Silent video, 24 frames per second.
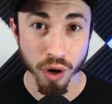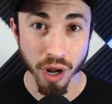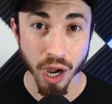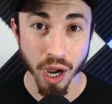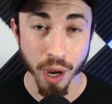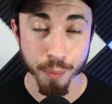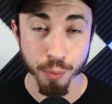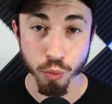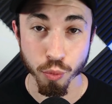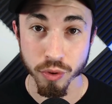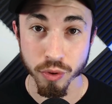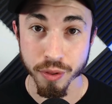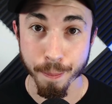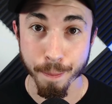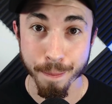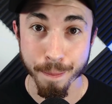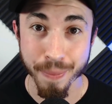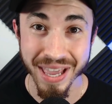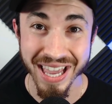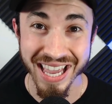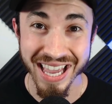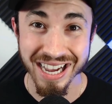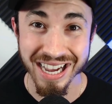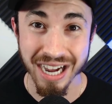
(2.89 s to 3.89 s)
up with
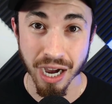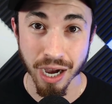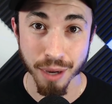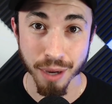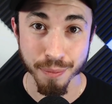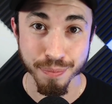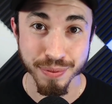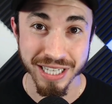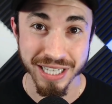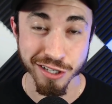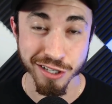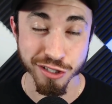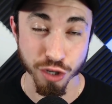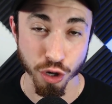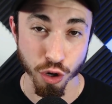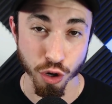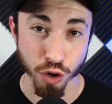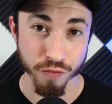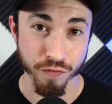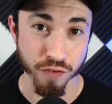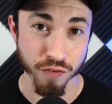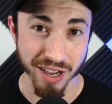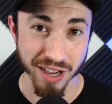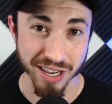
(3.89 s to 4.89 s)
big upsets on
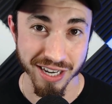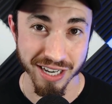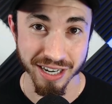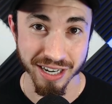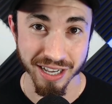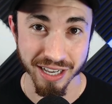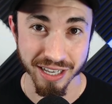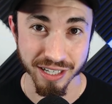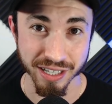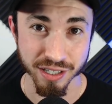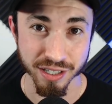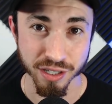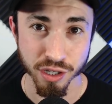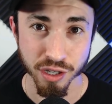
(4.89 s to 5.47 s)
Friday night.